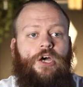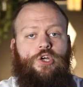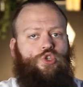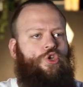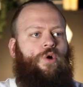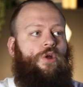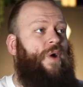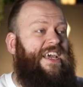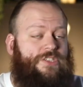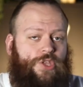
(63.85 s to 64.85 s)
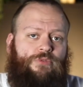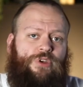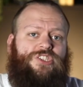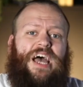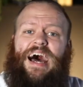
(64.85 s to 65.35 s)
Do you want to wait till they
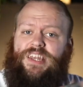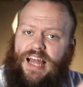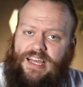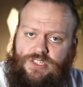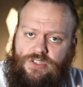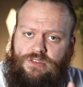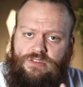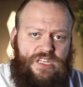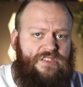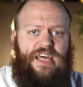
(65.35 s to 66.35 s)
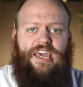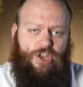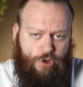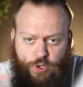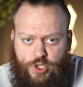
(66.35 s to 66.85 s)
reach adolescence? Is there a
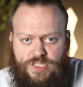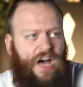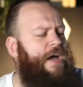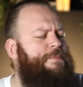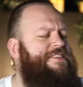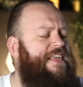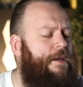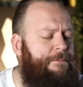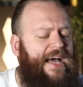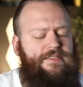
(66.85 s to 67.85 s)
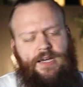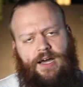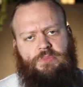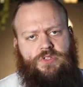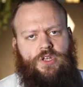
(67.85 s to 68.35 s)
good time? Is there a bad
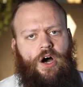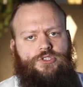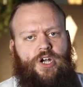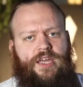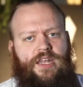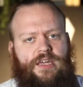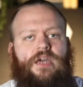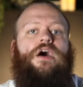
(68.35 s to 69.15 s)
time to start training?